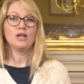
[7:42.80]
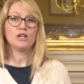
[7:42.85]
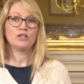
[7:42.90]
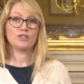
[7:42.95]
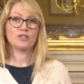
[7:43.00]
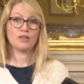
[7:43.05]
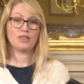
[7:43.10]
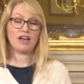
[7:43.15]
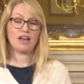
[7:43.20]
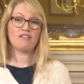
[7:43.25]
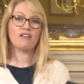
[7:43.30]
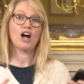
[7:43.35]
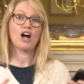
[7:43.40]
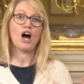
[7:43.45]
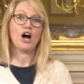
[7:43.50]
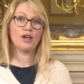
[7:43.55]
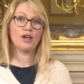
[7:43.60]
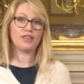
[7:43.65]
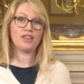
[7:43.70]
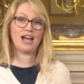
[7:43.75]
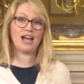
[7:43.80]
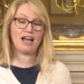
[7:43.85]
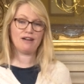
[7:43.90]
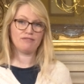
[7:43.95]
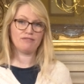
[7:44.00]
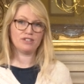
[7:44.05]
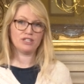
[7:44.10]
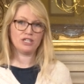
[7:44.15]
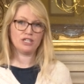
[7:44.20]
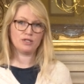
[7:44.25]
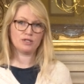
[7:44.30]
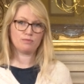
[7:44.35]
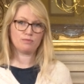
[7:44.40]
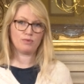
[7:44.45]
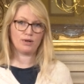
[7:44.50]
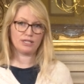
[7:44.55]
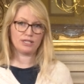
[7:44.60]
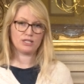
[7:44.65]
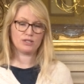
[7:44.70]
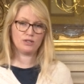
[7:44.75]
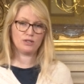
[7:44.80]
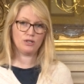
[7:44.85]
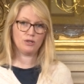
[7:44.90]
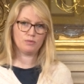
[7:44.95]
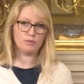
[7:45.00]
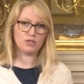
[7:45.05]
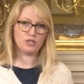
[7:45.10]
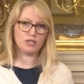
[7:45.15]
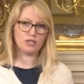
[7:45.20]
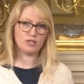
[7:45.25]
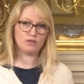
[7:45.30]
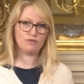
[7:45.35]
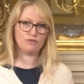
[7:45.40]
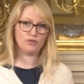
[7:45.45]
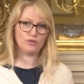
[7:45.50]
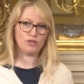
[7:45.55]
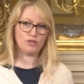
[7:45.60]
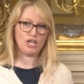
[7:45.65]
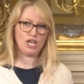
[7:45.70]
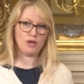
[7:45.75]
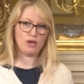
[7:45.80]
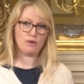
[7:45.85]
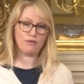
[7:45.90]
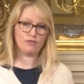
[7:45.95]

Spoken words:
So there are other avenues, practical options for you